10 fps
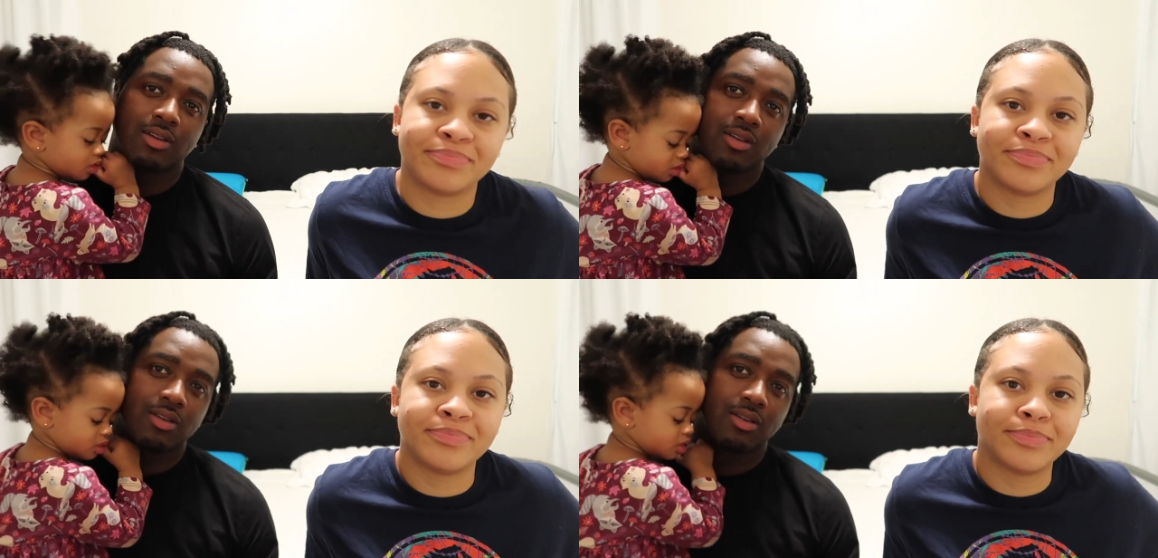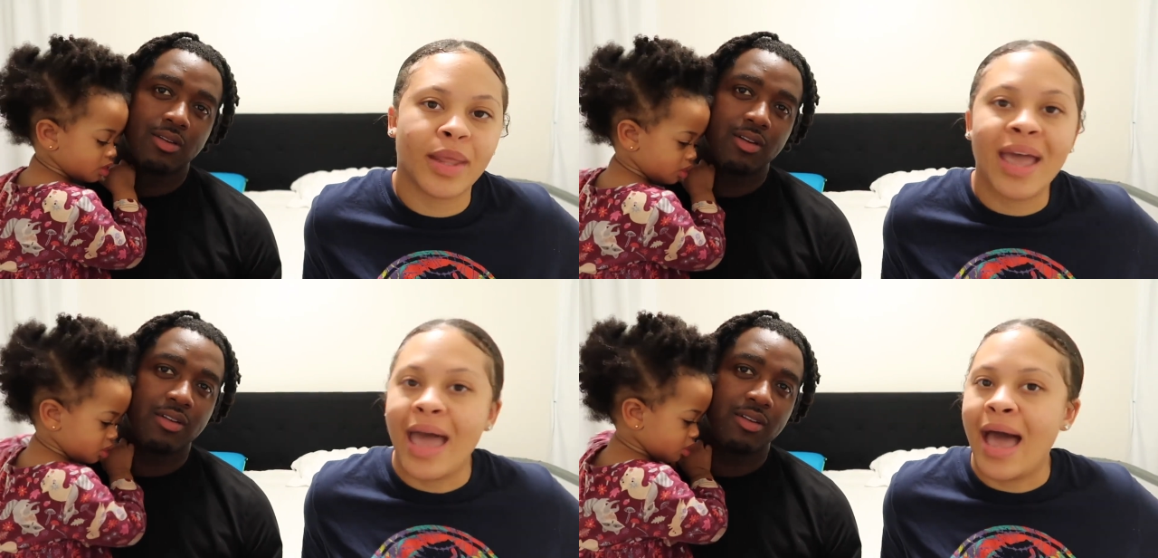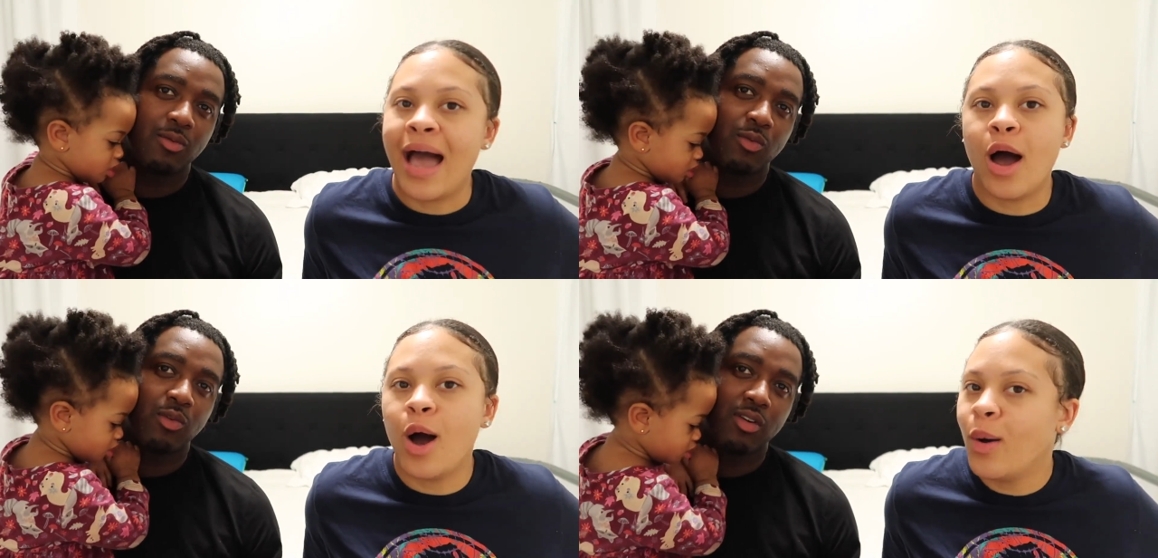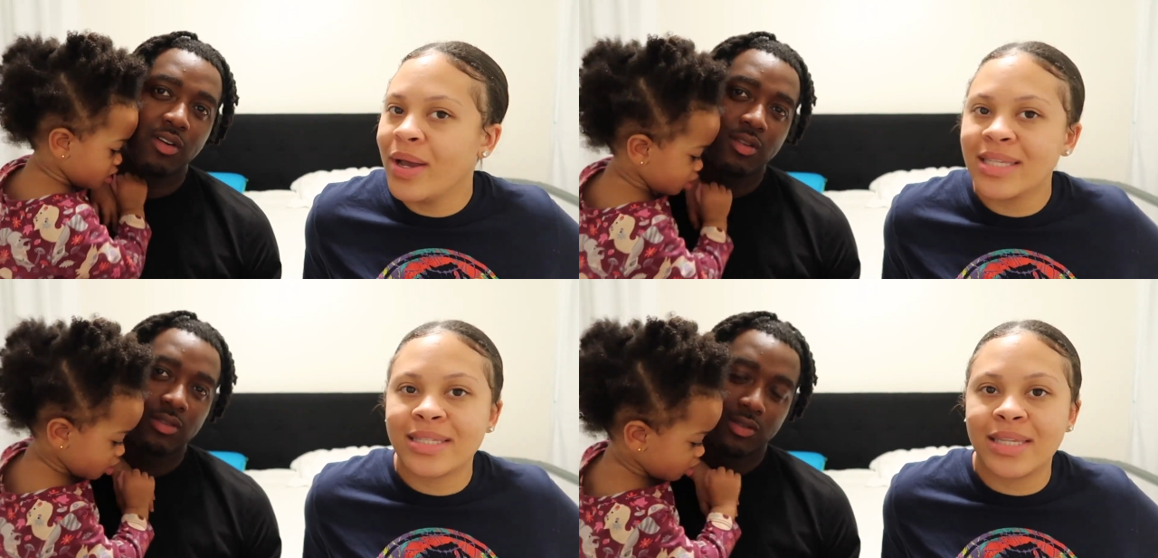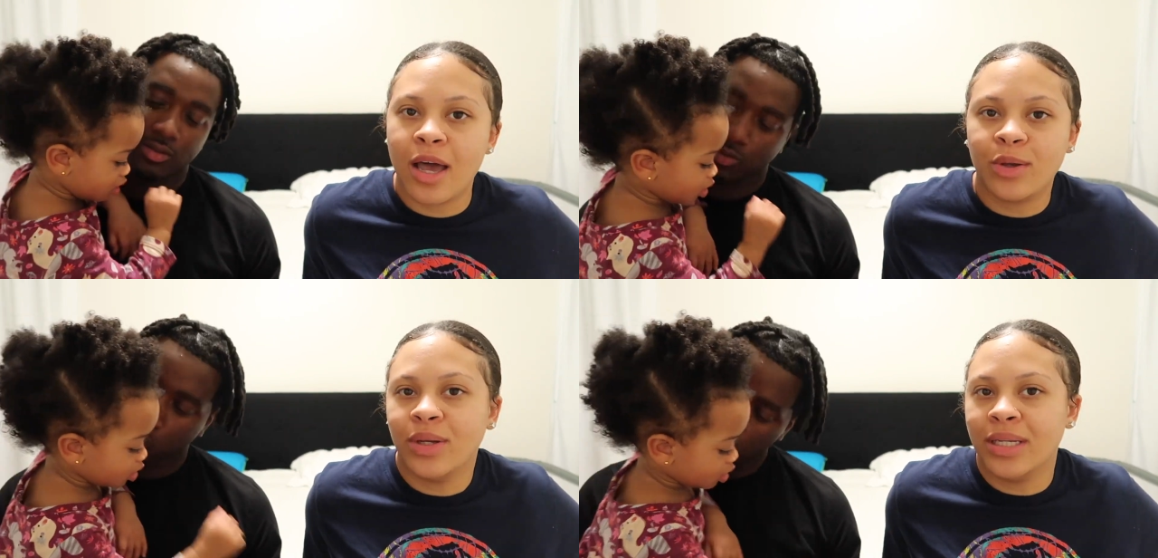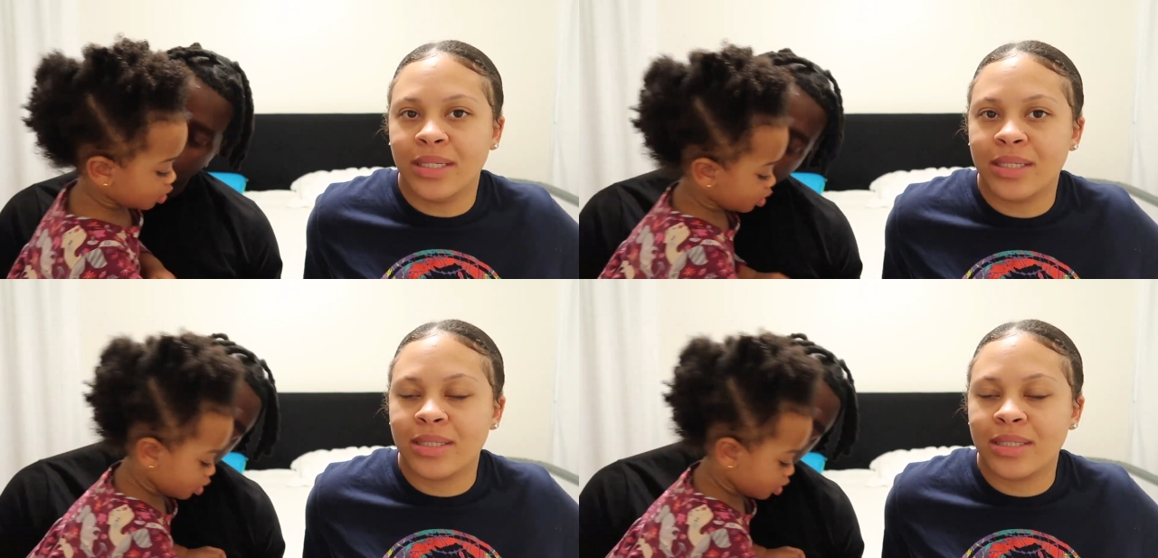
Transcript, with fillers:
Speaker 1: Oh. I always tell you this.